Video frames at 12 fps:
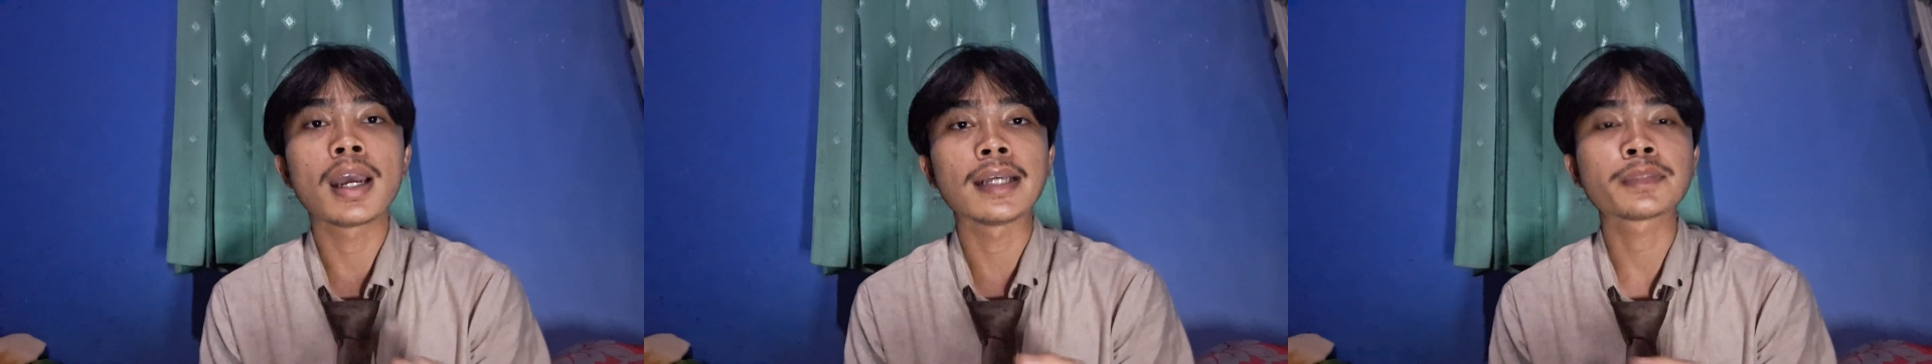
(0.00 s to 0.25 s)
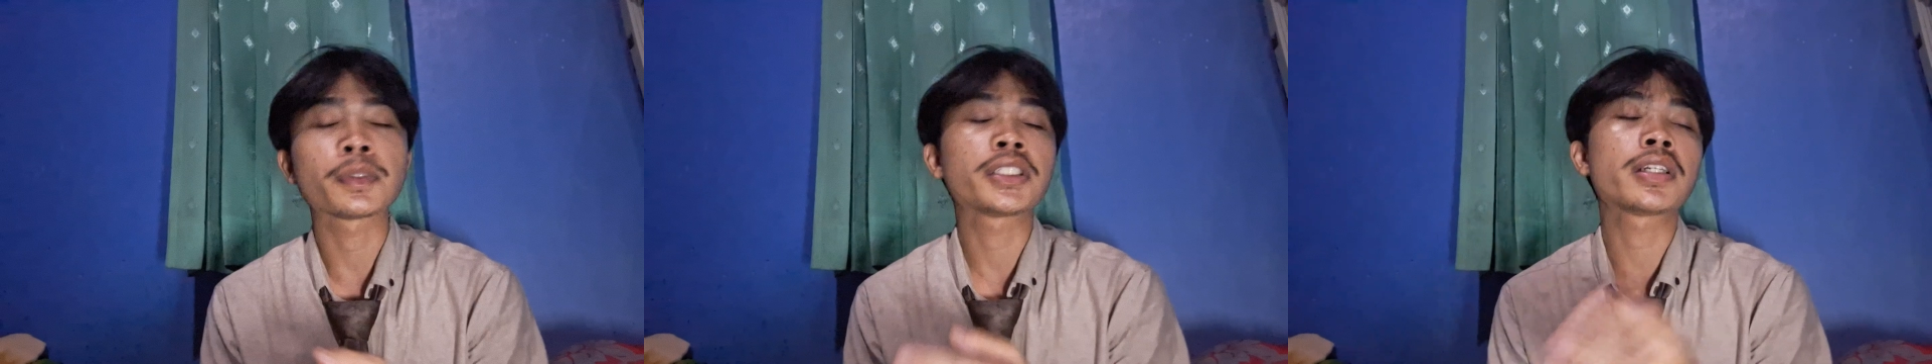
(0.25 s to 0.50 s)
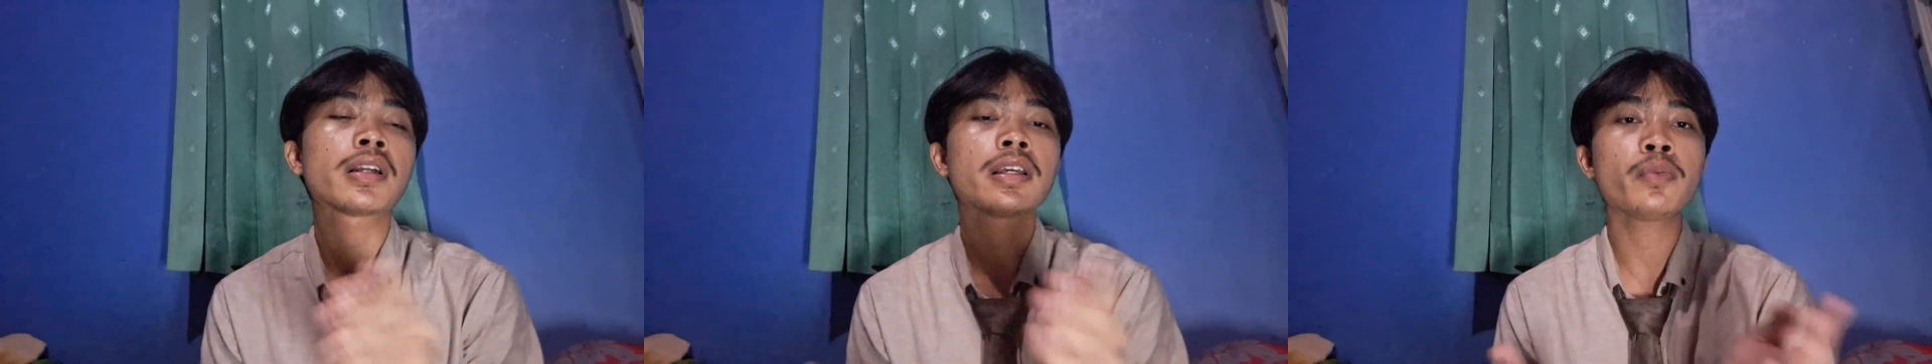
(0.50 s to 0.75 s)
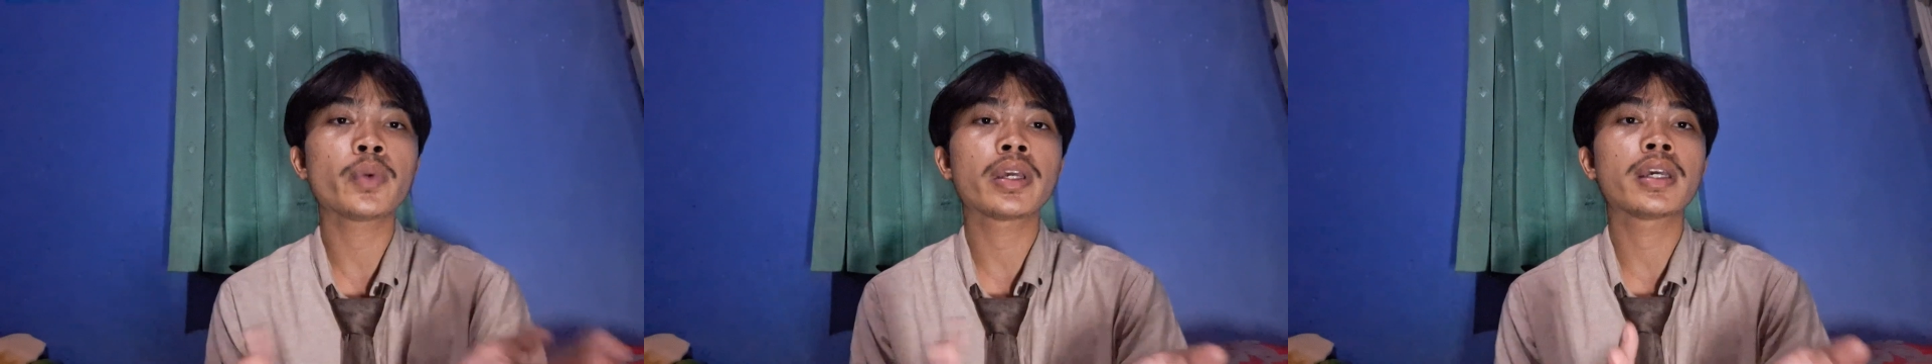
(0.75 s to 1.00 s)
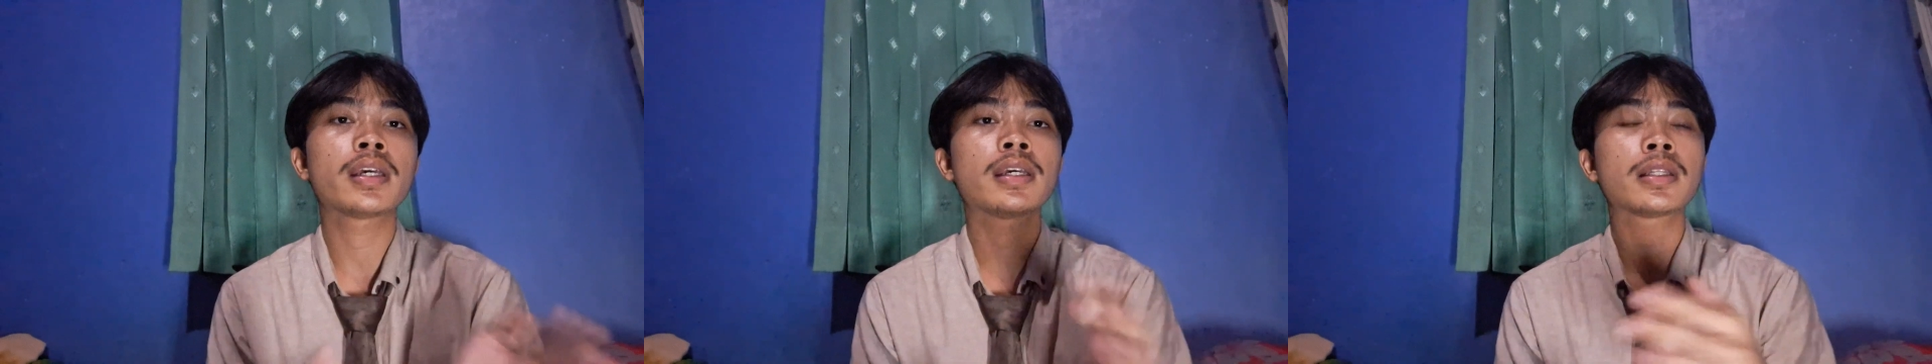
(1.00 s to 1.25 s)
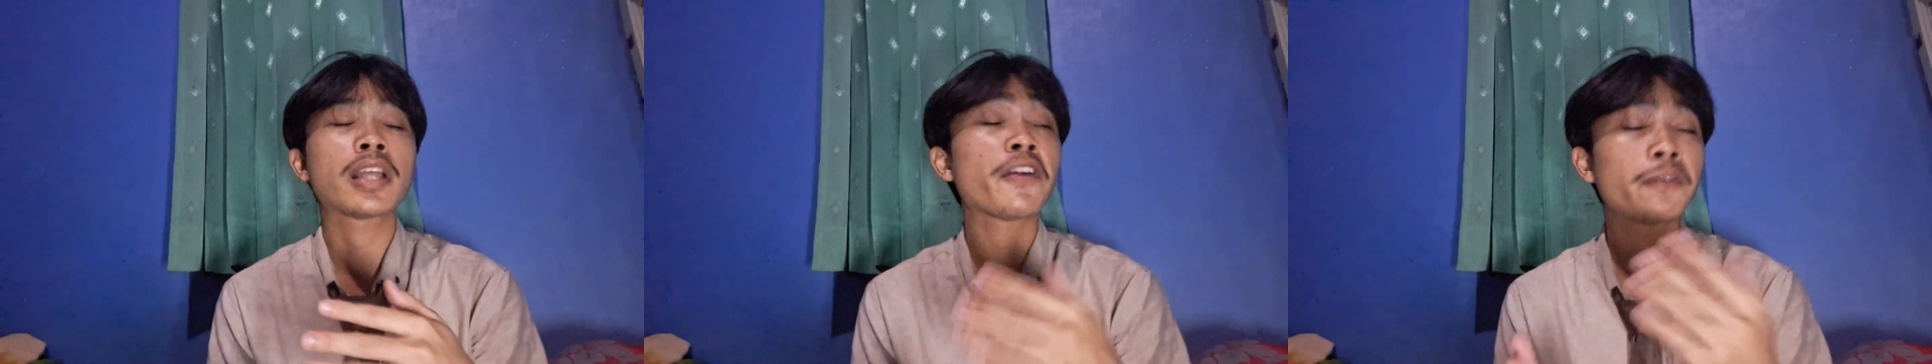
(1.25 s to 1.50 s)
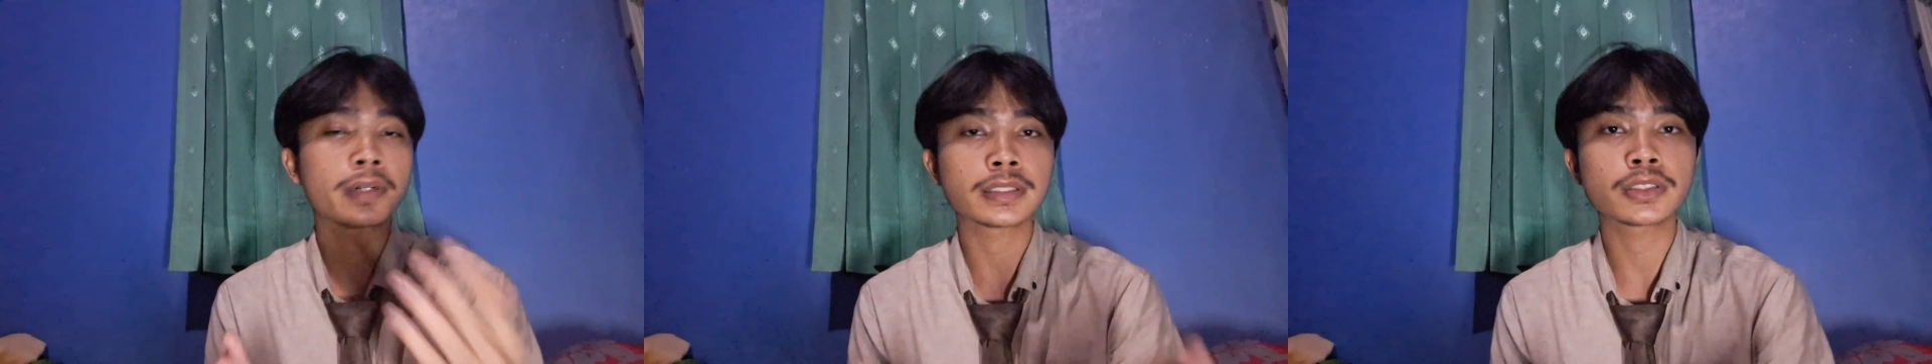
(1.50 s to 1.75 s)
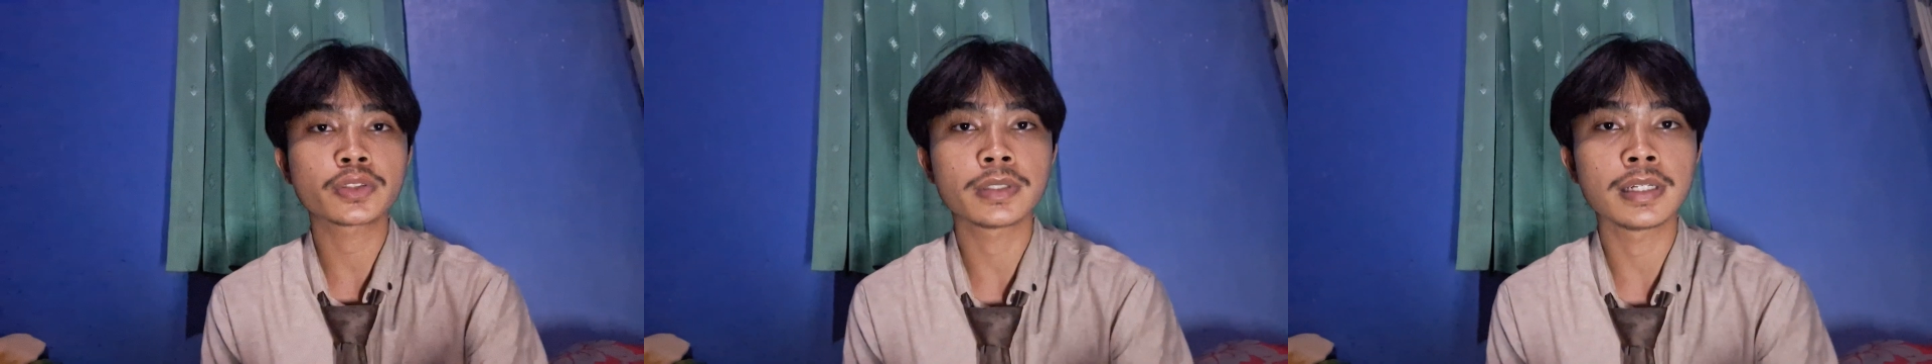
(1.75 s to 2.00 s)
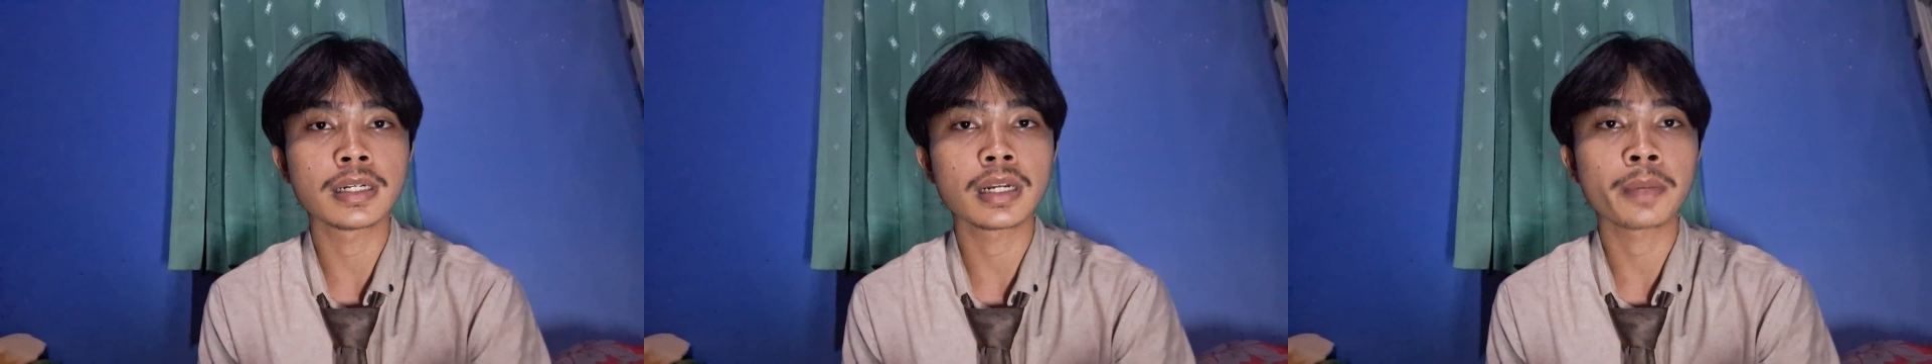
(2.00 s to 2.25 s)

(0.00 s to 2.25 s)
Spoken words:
especially with diverse student